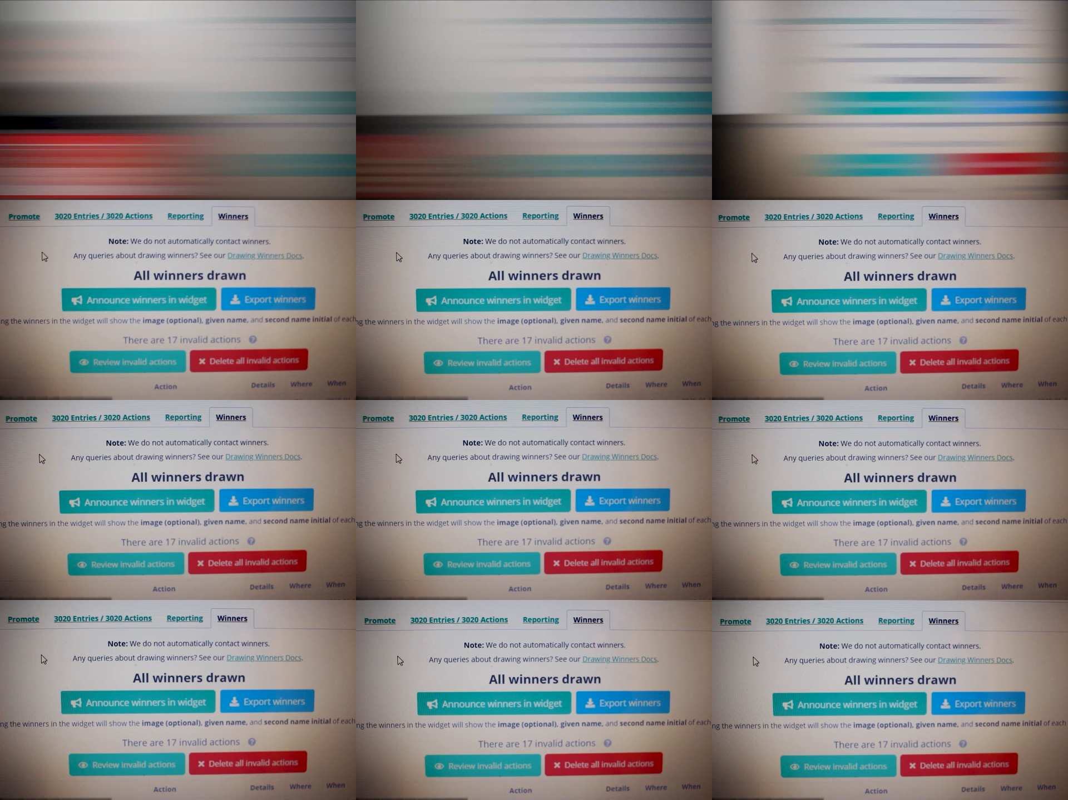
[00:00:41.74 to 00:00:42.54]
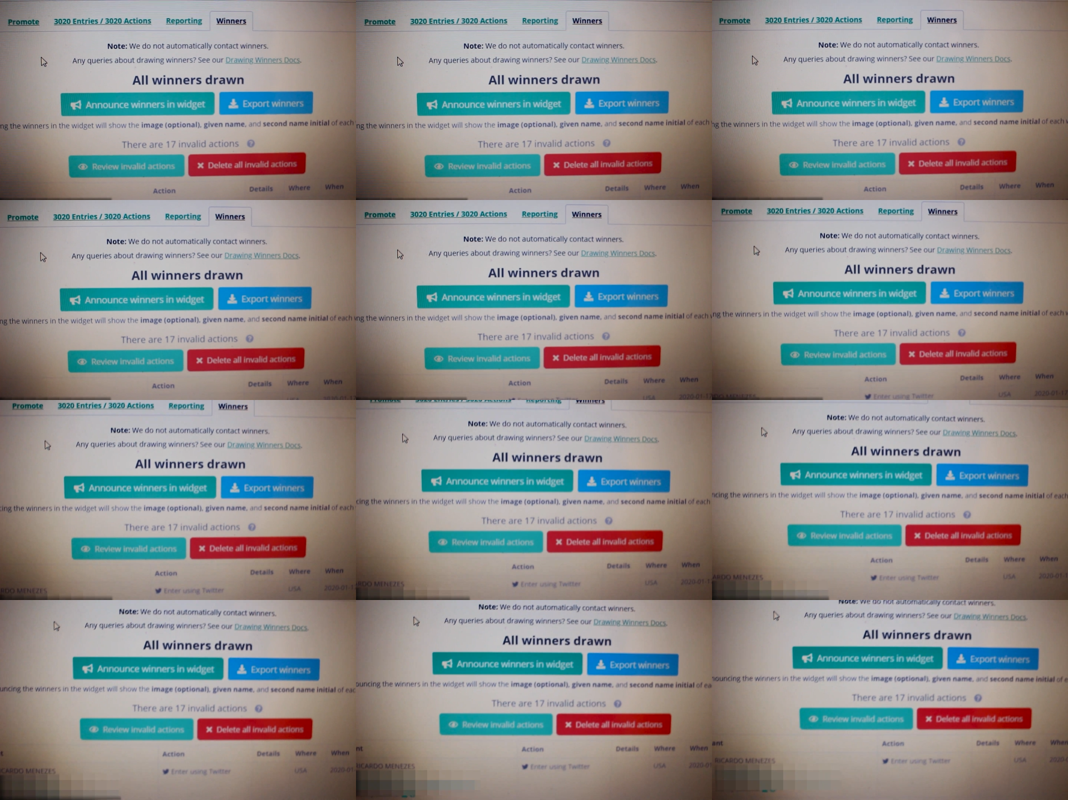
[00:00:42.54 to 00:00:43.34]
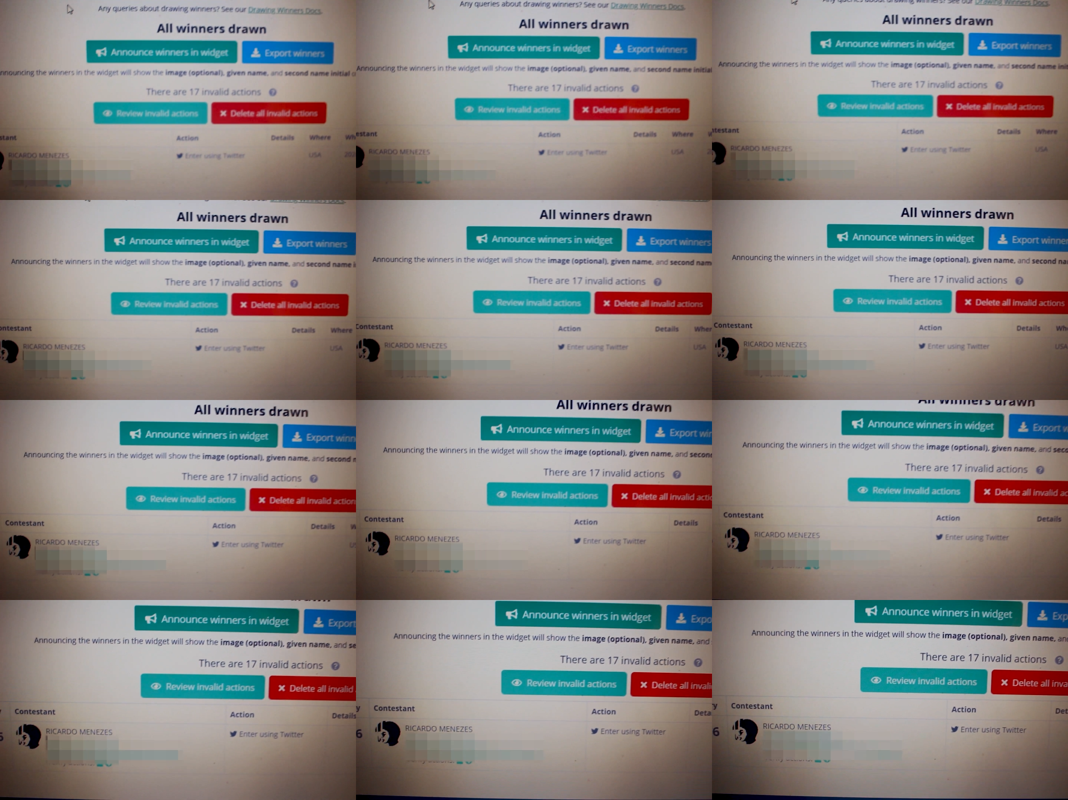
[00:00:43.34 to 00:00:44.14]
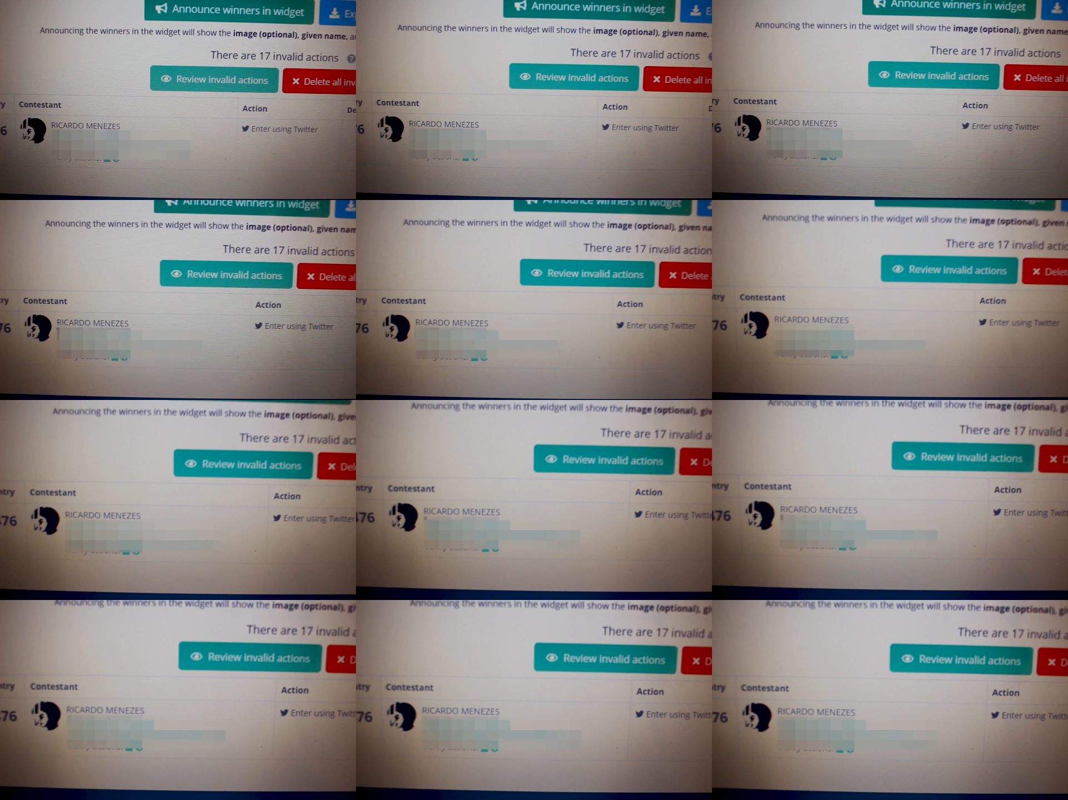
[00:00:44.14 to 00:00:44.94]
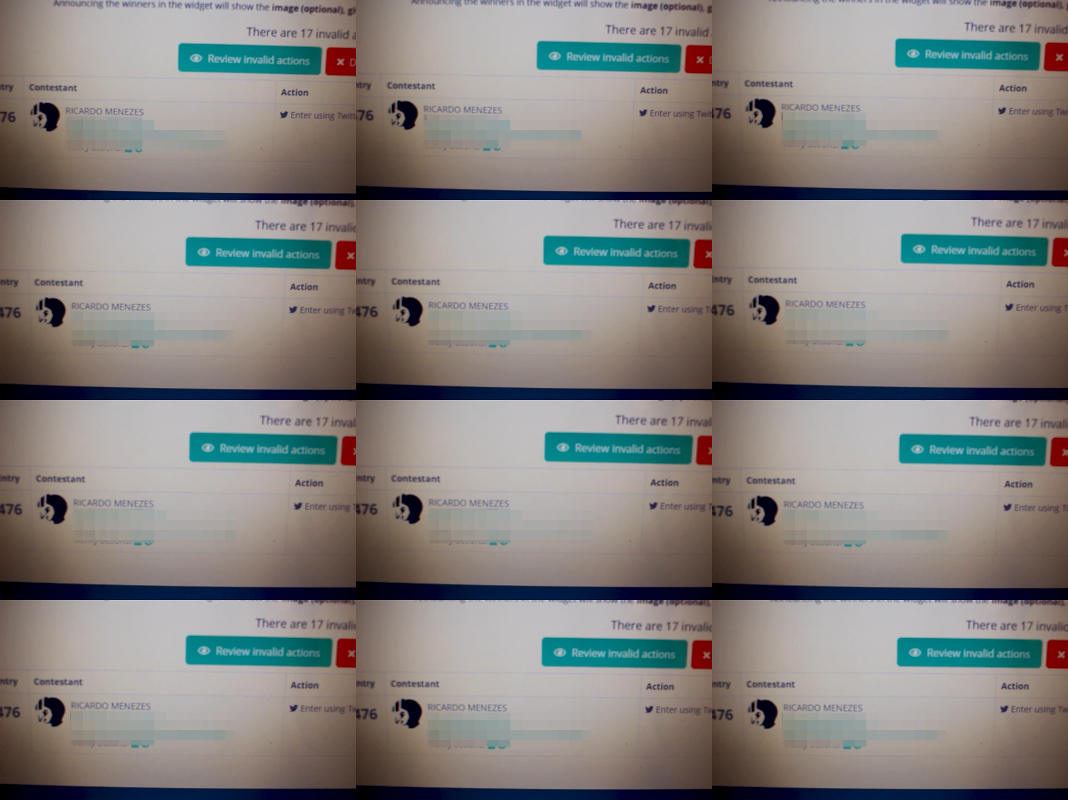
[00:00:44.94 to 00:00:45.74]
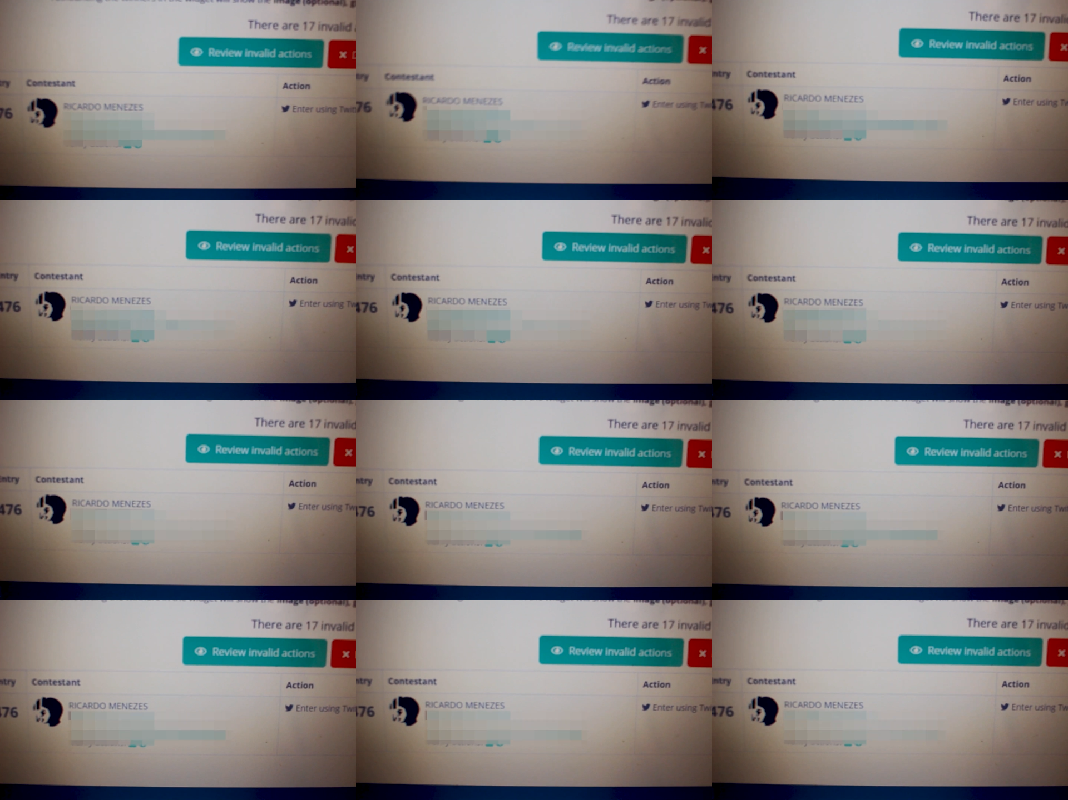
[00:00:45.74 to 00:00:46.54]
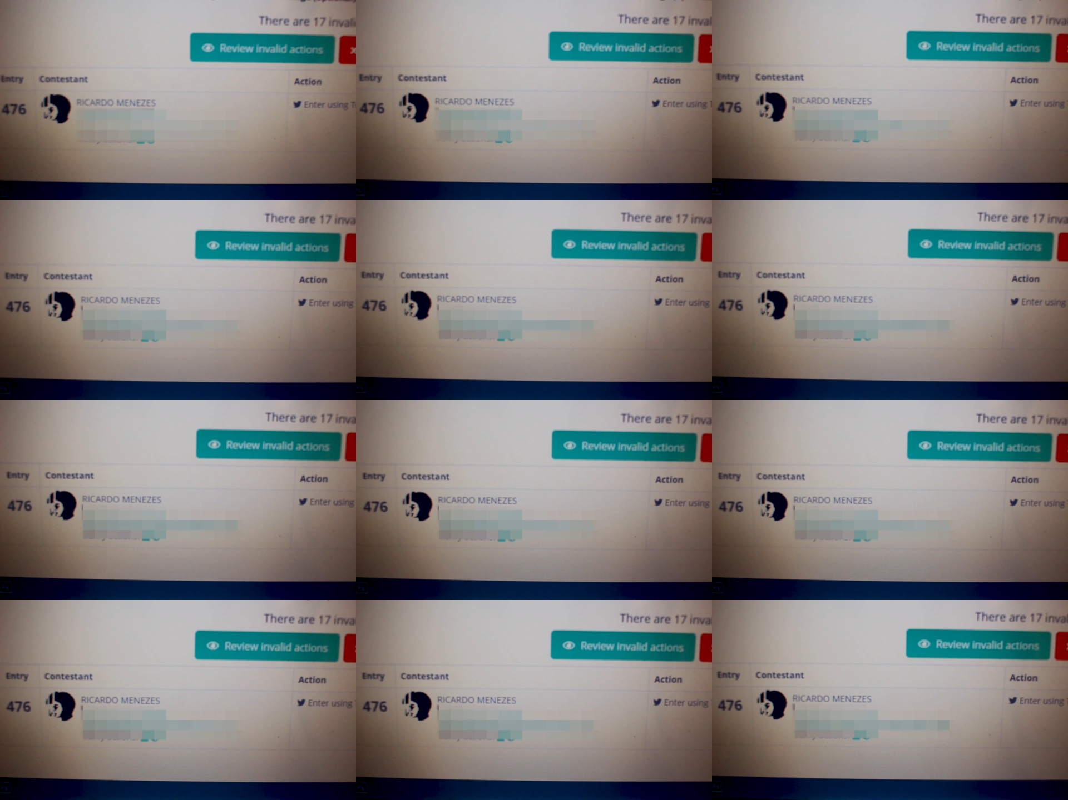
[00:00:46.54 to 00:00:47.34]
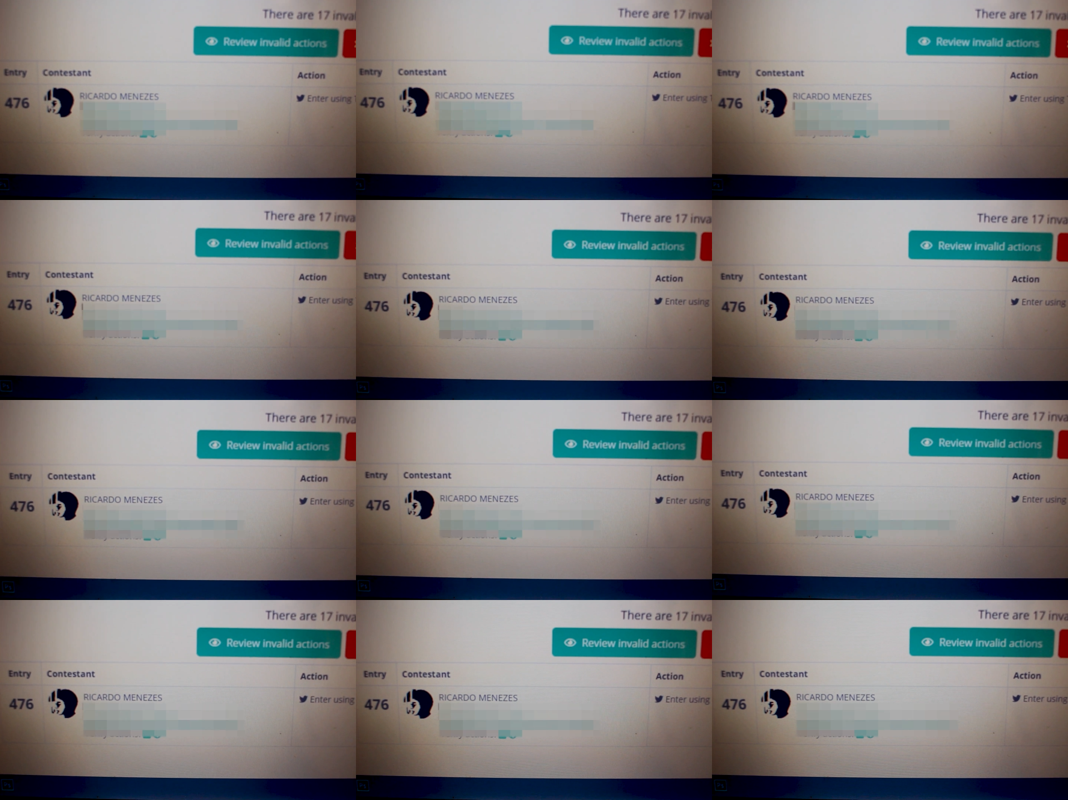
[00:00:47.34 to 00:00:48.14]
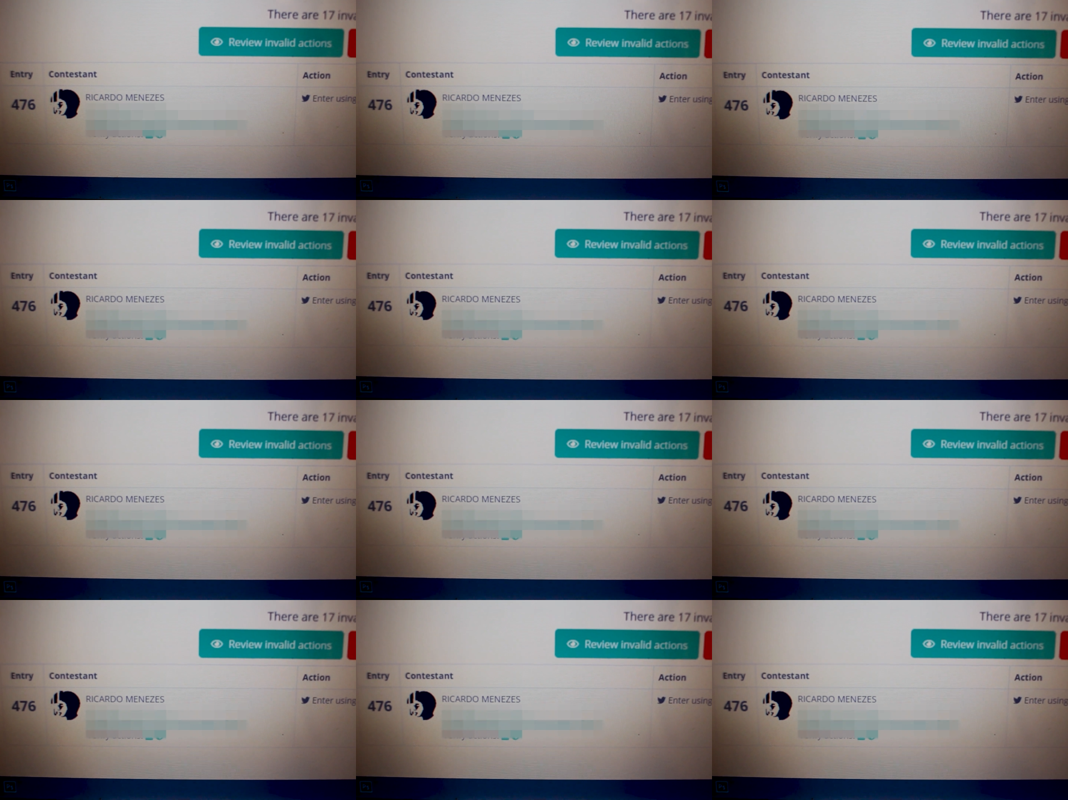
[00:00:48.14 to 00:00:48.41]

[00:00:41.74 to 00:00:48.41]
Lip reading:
Nobody's mouth can be seen.